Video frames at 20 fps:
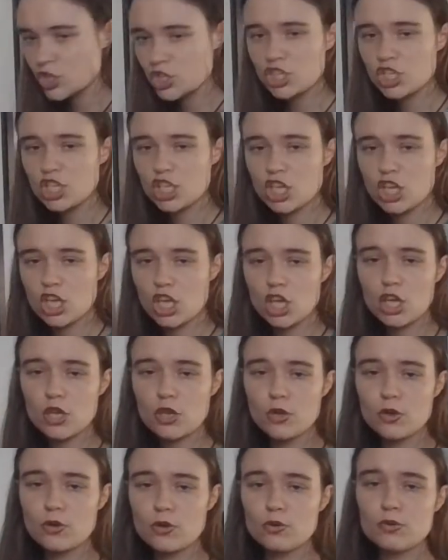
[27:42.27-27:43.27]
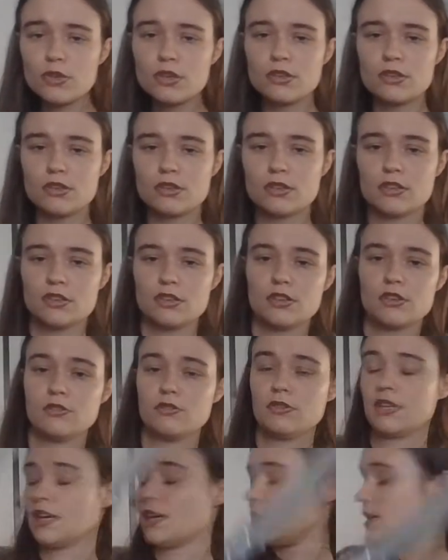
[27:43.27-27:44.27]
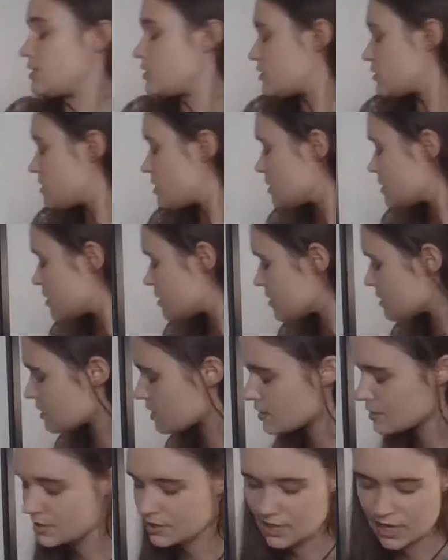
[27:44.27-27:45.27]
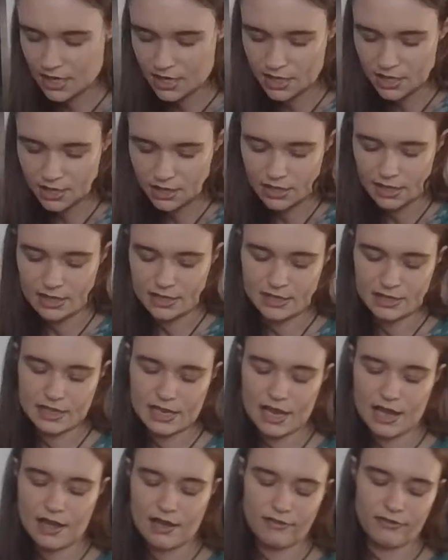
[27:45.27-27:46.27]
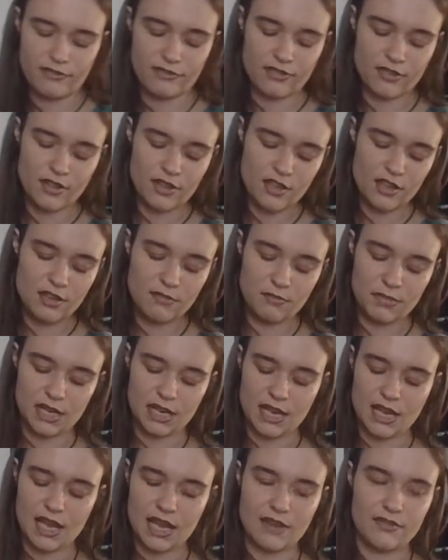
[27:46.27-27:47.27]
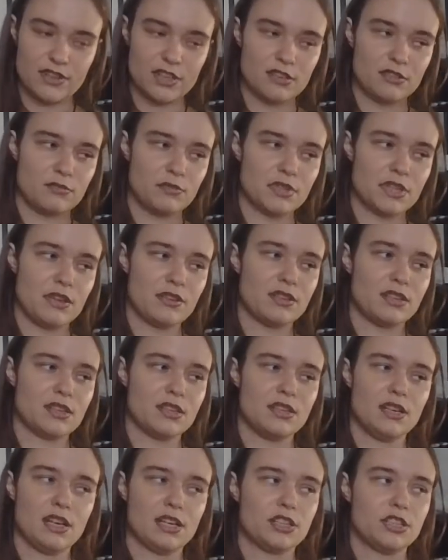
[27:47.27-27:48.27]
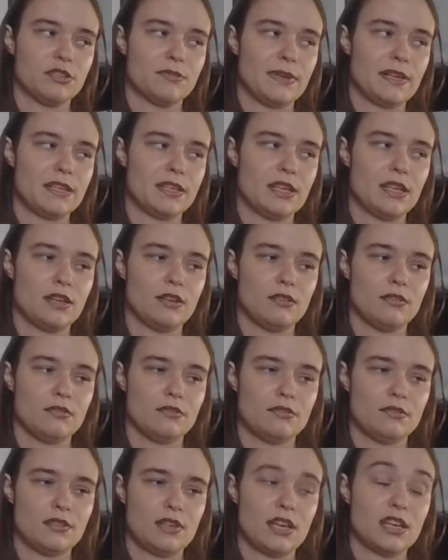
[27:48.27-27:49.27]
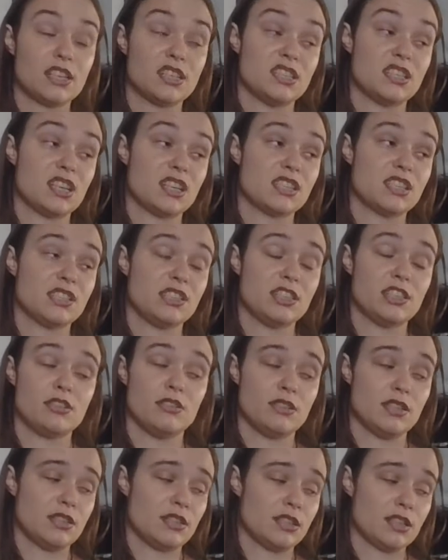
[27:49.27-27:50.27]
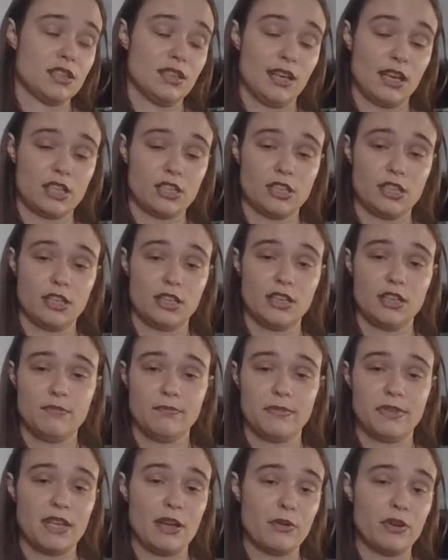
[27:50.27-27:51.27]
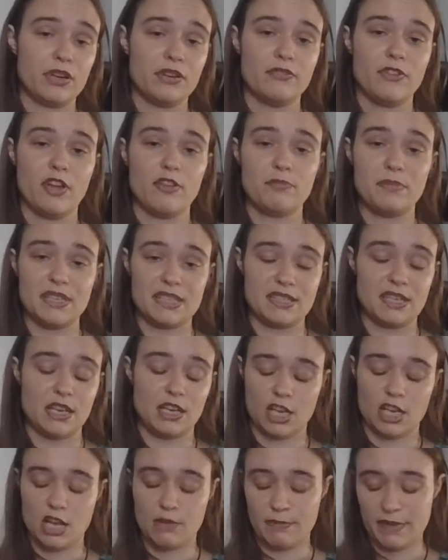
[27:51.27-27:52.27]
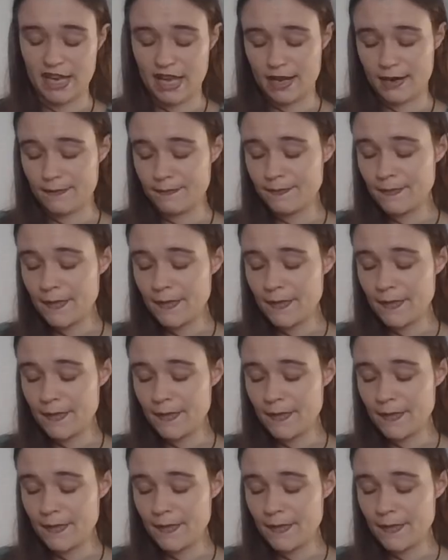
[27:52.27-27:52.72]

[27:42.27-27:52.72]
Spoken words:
to go. Okay, so this is technically a staff, but I have it without the connector right now. I could technically go get the connector. That would involve me standing up again.